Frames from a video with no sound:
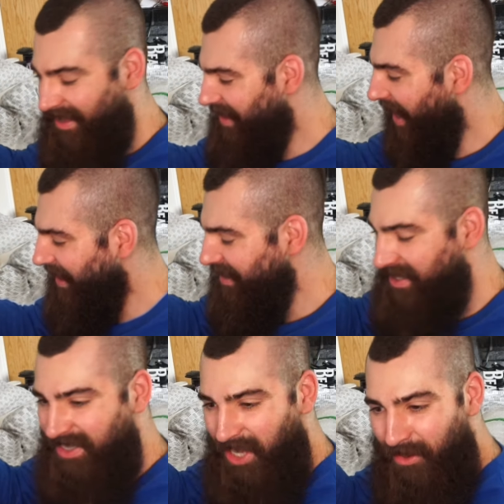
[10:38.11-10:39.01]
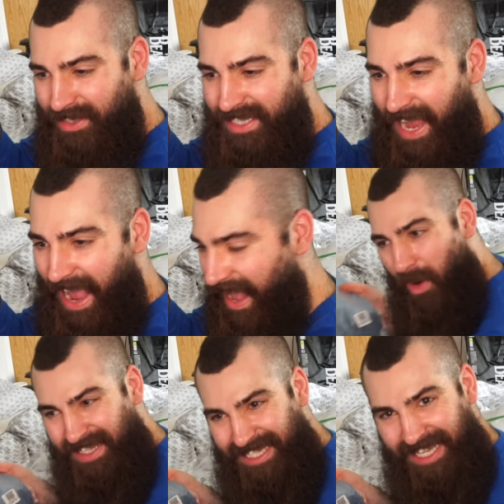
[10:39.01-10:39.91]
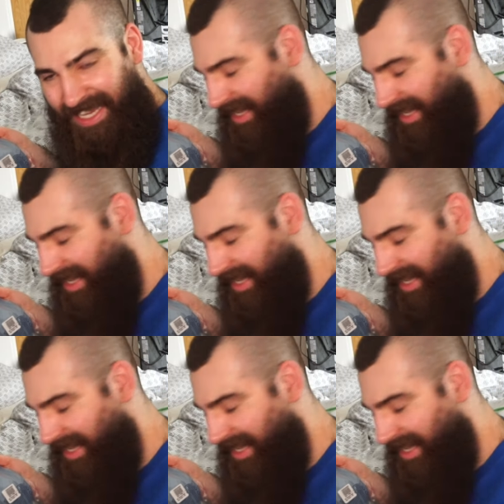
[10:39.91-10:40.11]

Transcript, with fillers: That is so sick. What?